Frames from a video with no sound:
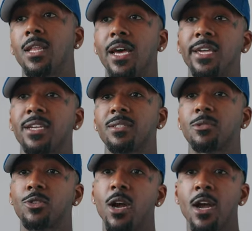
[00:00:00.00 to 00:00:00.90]
like, and
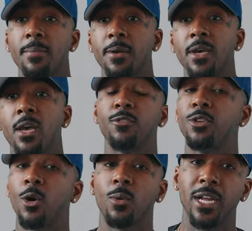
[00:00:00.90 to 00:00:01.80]
subscribe. If you
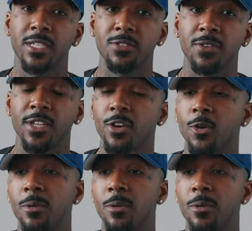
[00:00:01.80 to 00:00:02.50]
don't like this video,